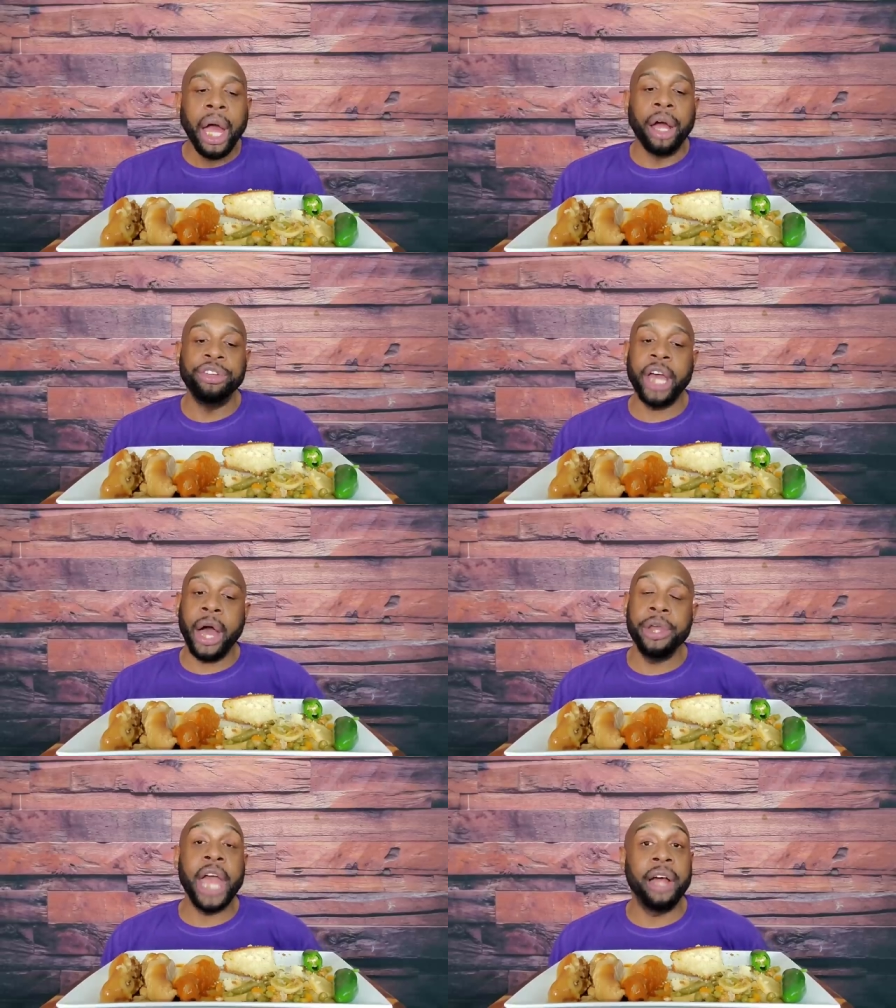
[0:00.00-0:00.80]
Because
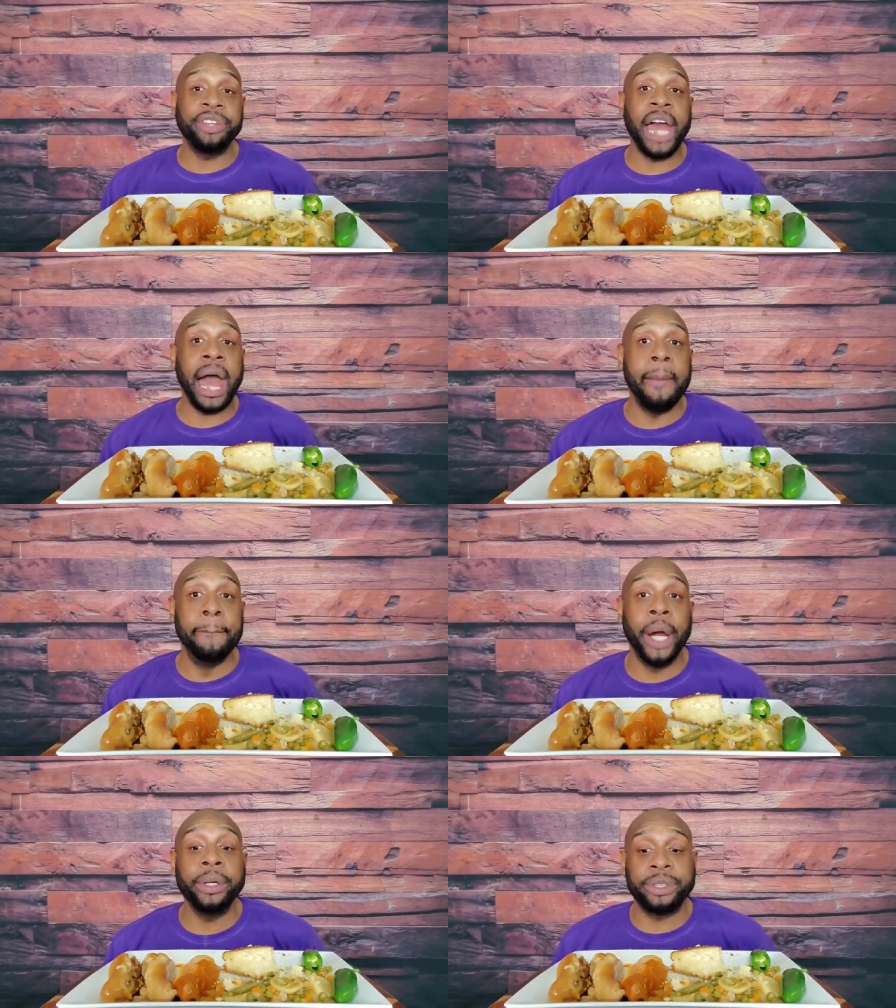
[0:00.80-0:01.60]
y'all see how I
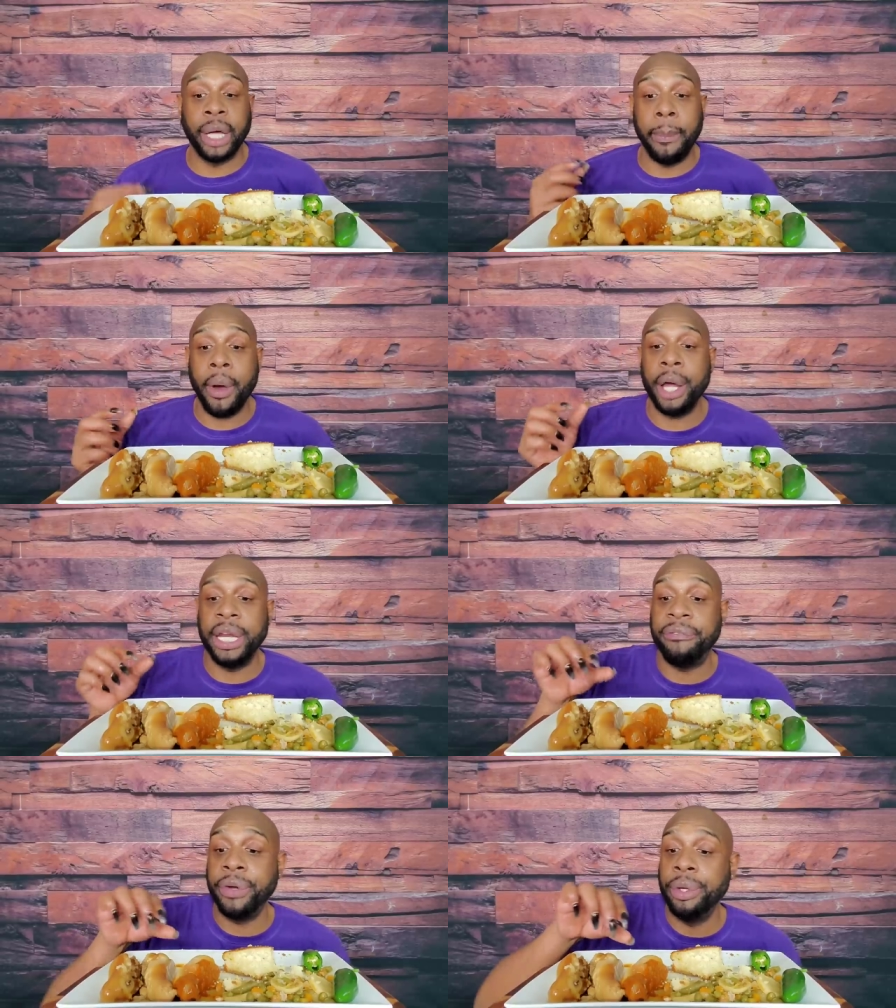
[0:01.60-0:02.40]
murked a part
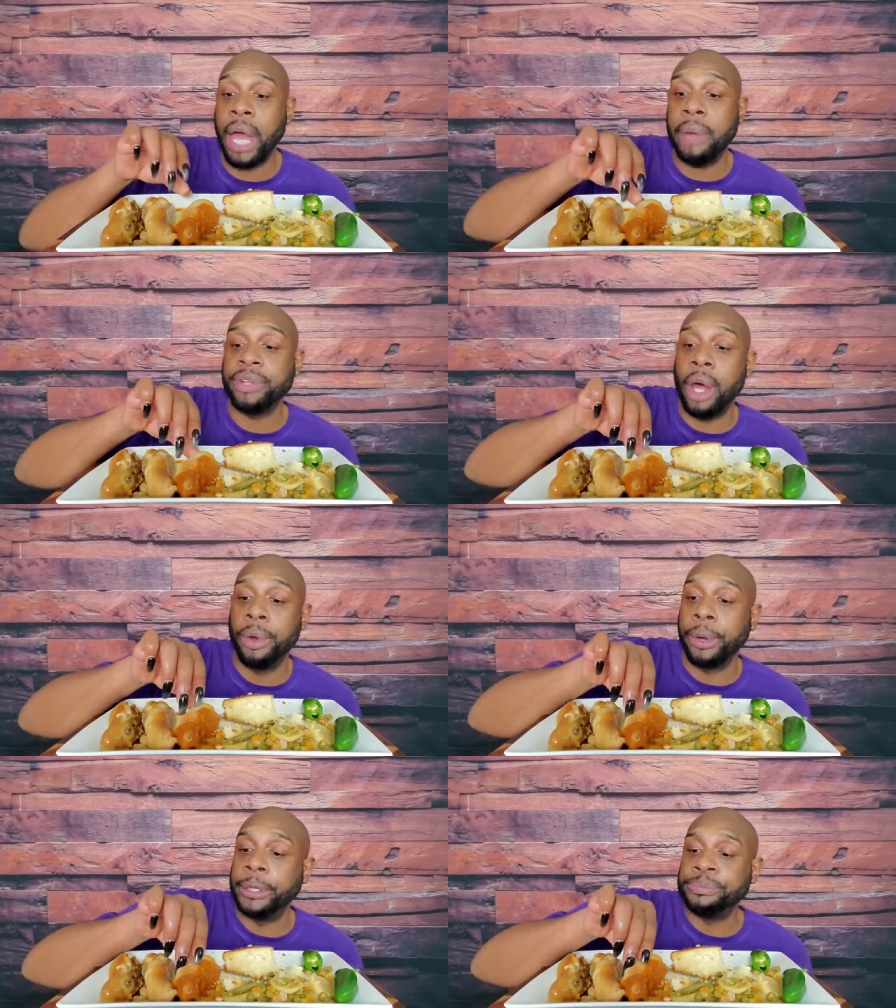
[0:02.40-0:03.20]
of that food. Y'all was
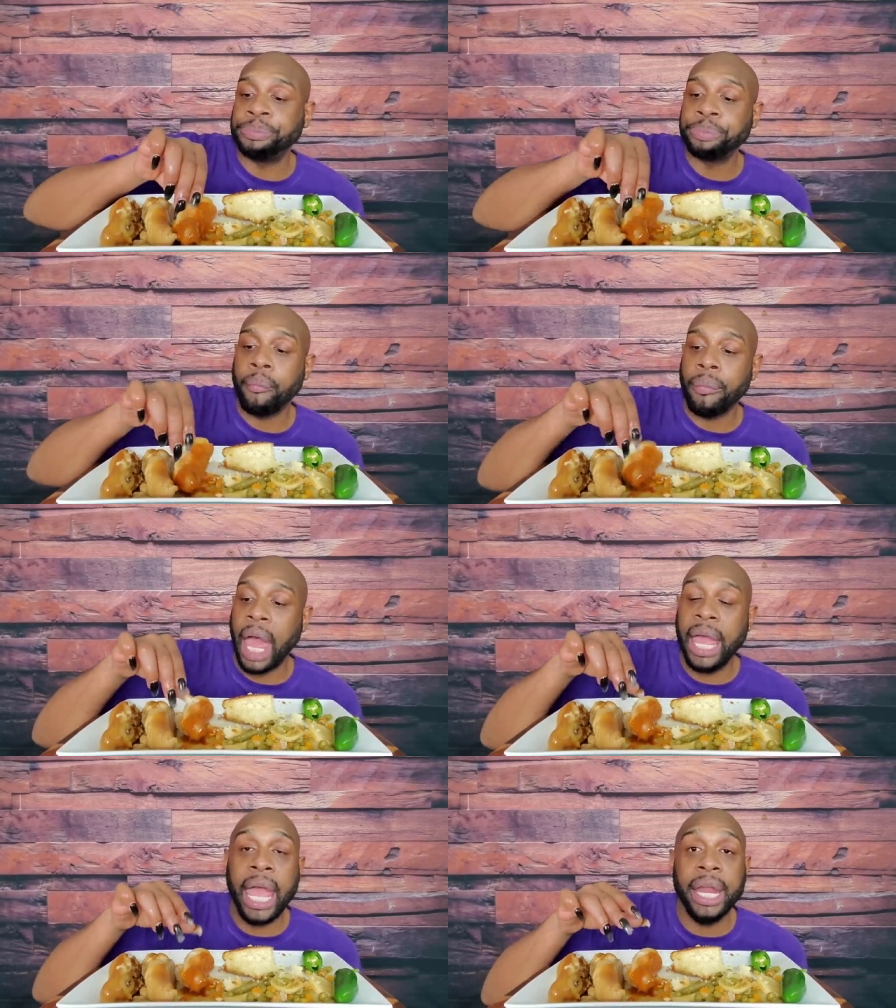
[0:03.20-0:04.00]
hungry.
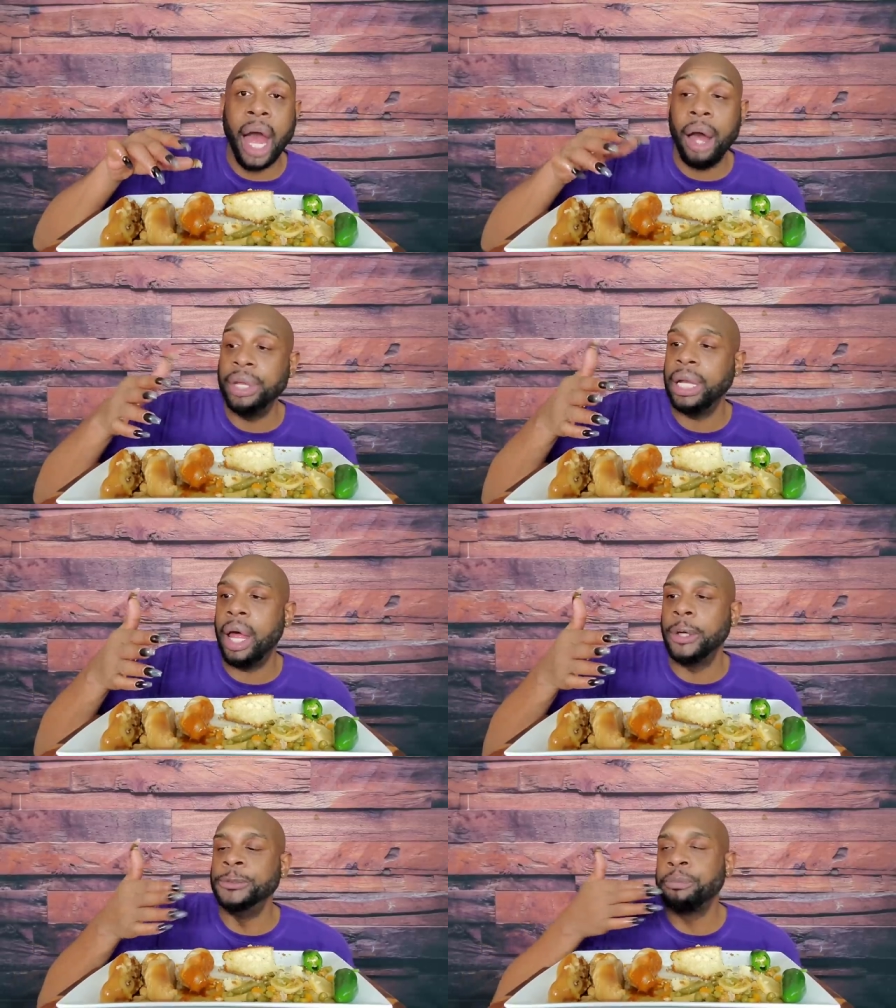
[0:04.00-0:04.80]
I ain't ate all day
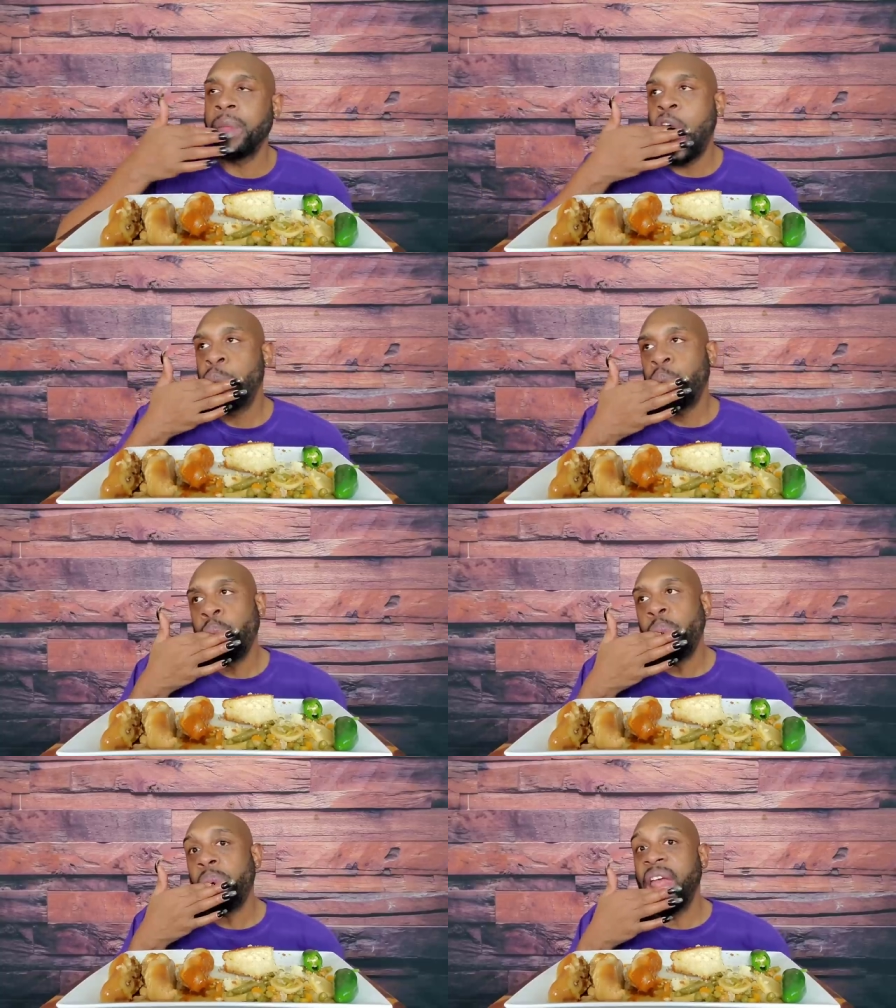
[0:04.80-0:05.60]
long.
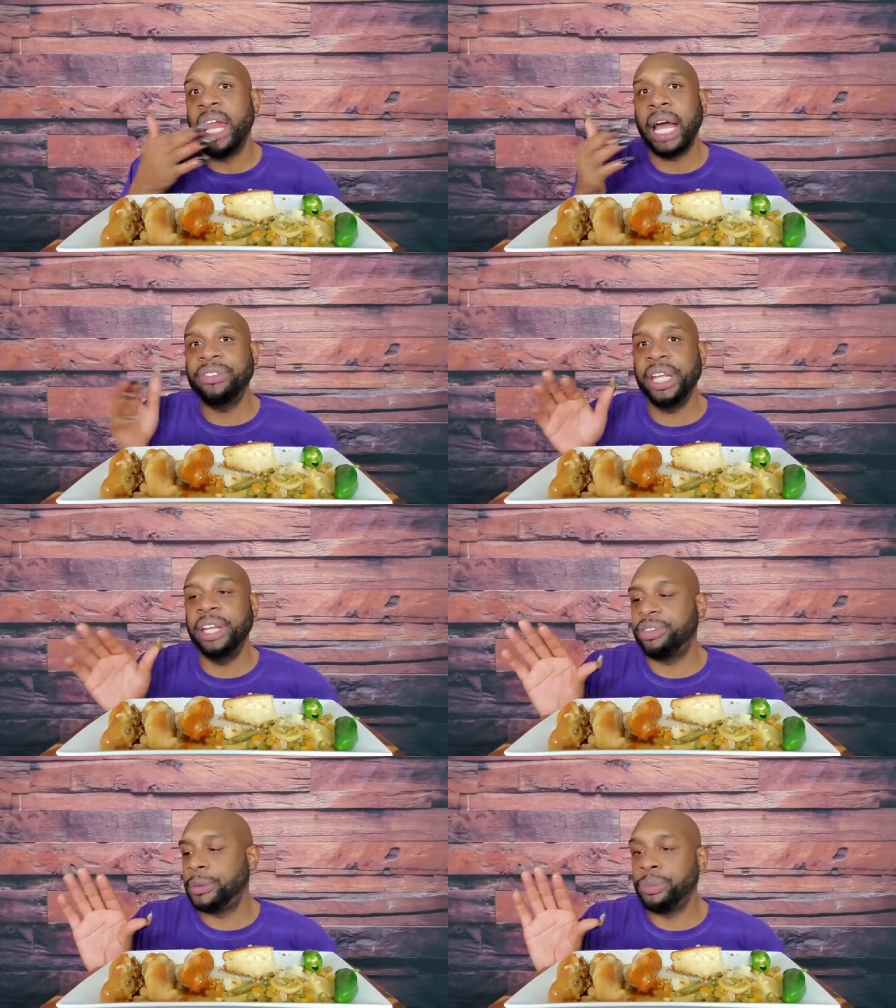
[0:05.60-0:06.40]
And like I
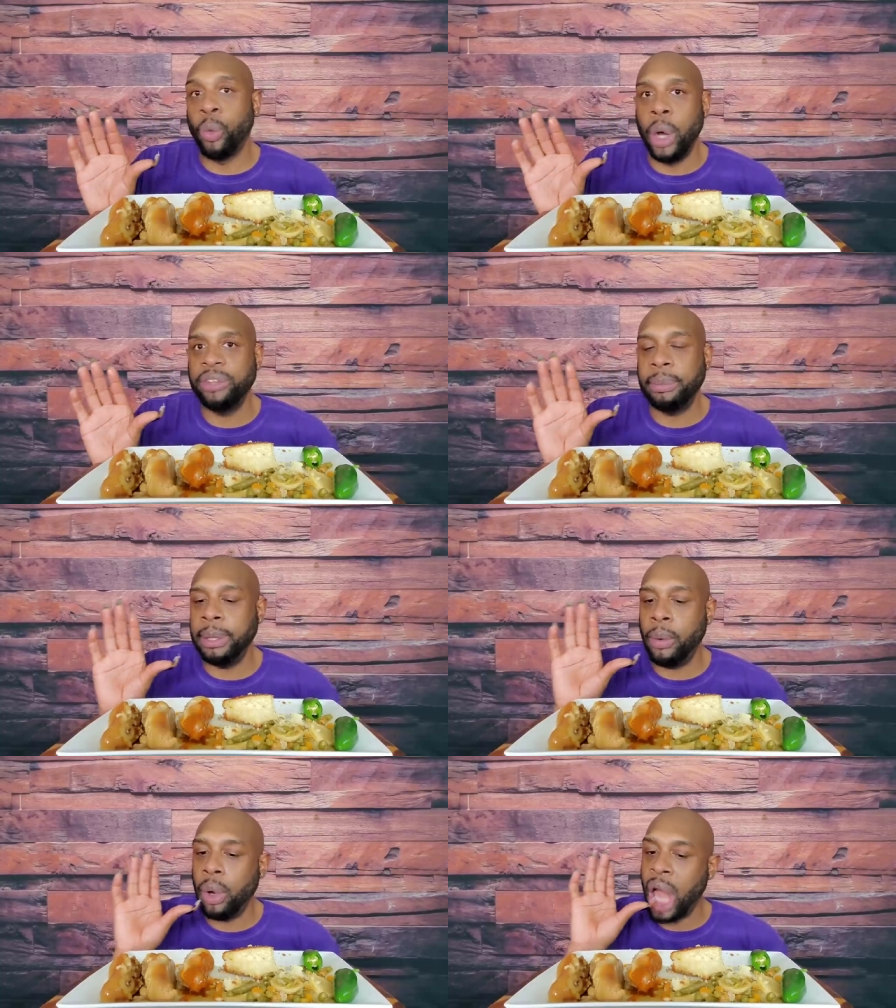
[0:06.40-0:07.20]
said, it's 1
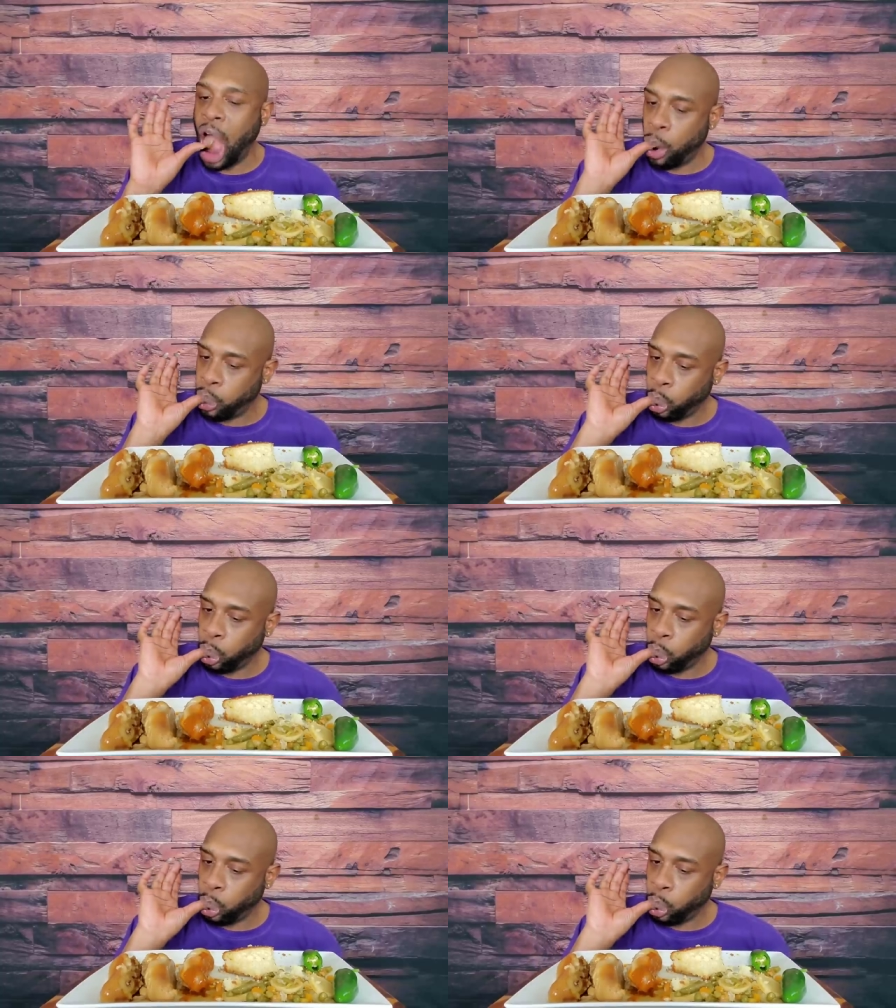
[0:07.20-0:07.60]
something in the morning.